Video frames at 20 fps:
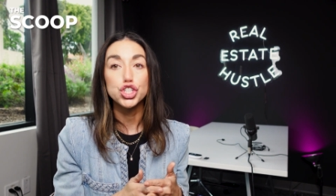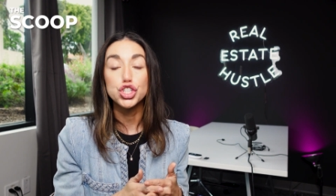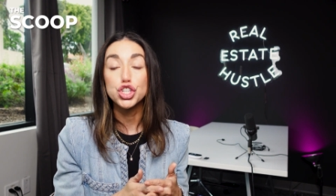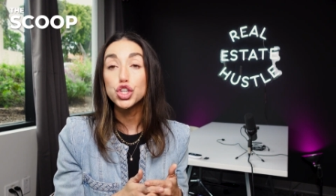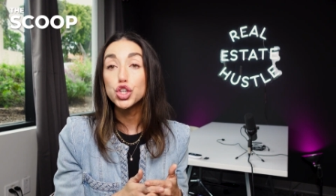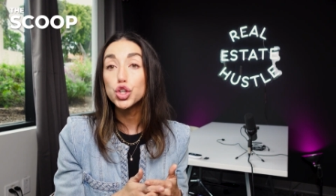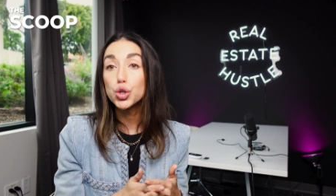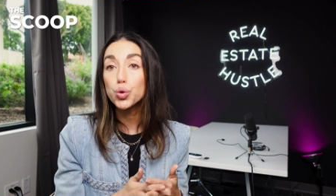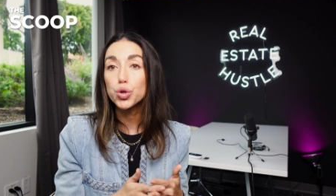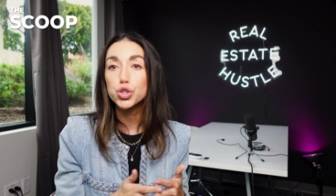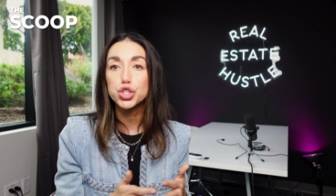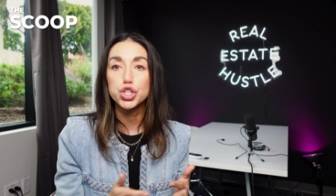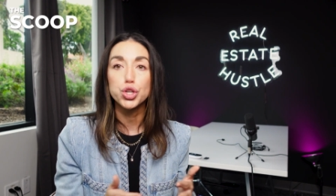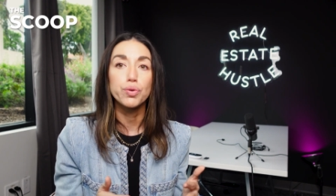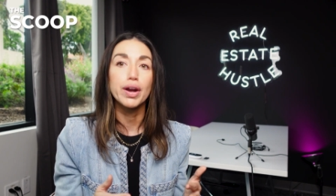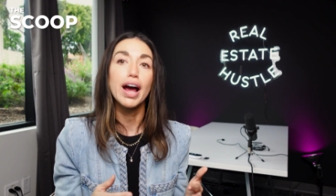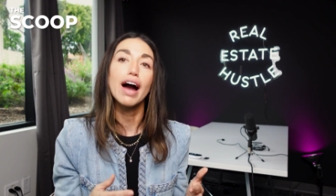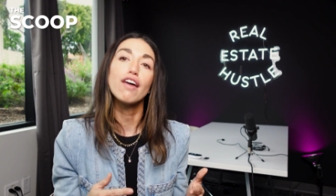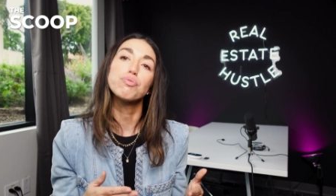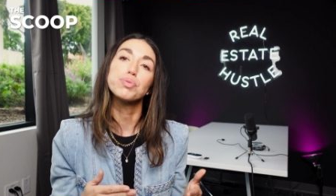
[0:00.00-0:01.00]
2 or
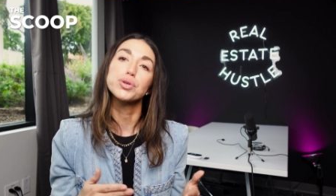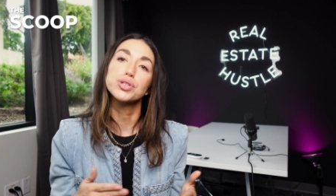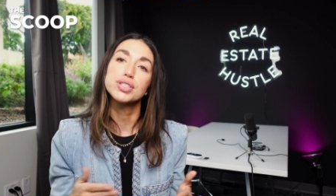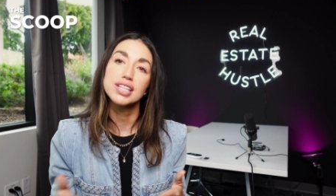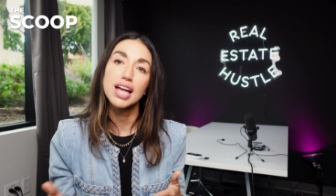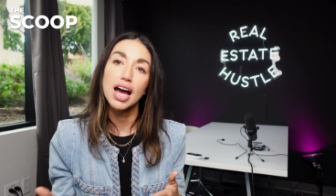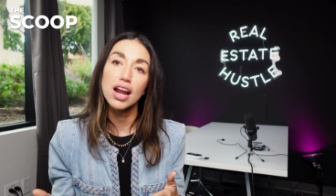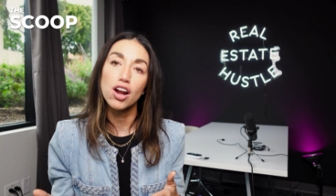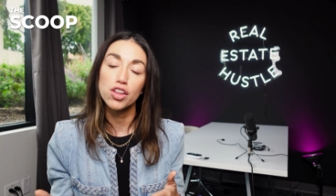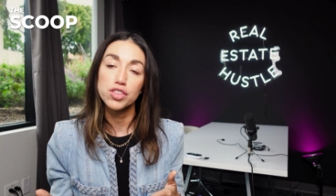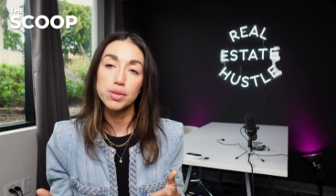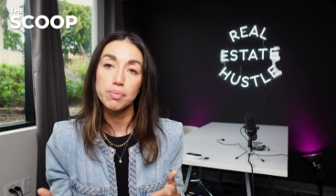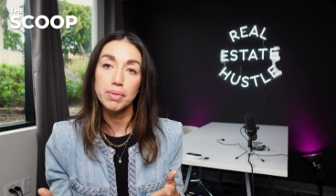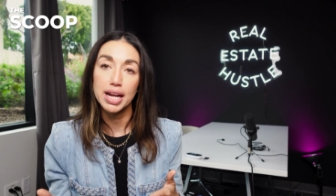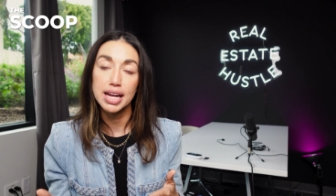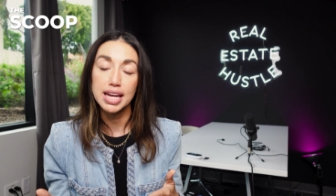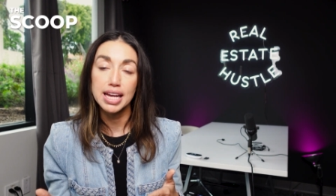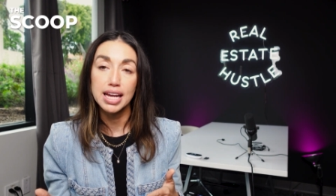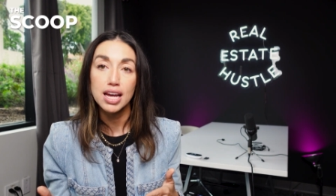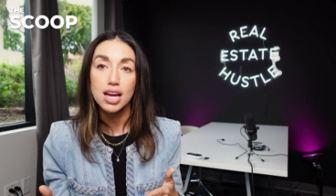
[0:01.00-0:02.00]
2.5% on the
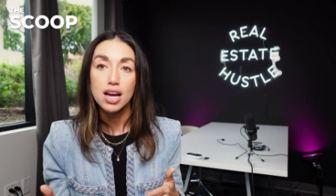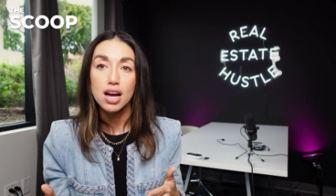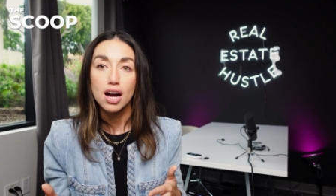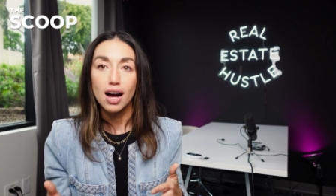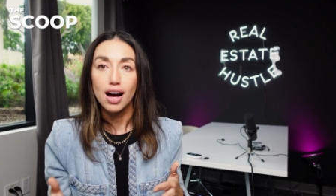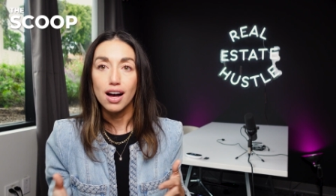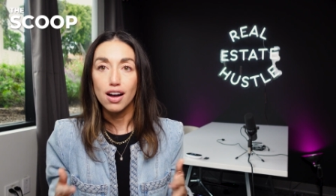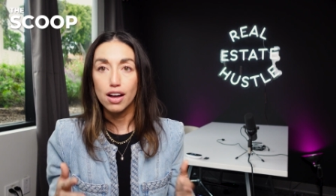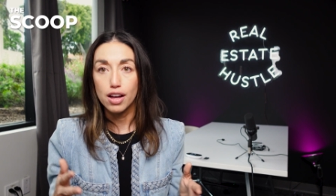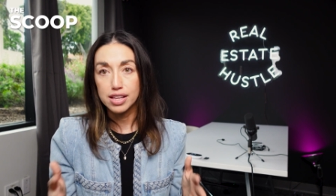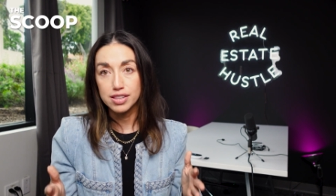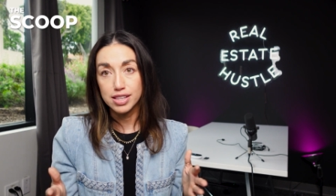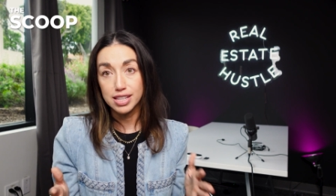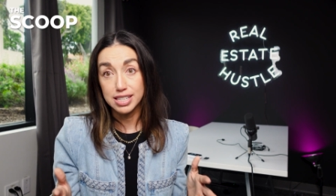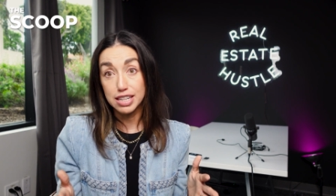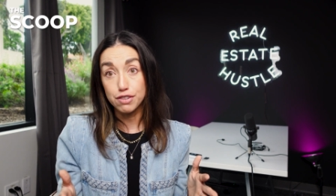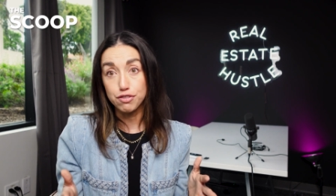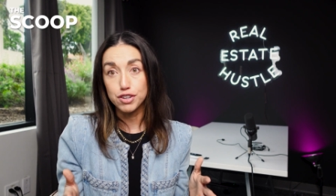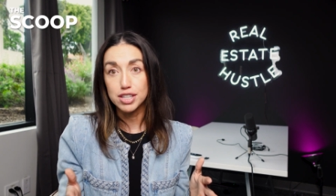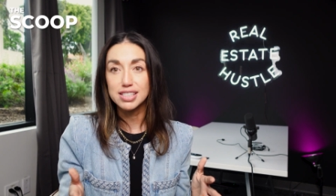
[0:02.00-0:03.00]
money and the
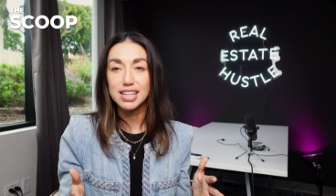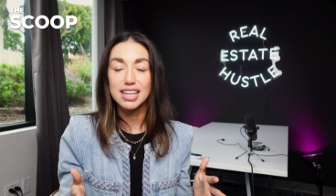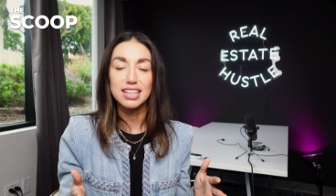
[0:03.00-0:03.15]
difference.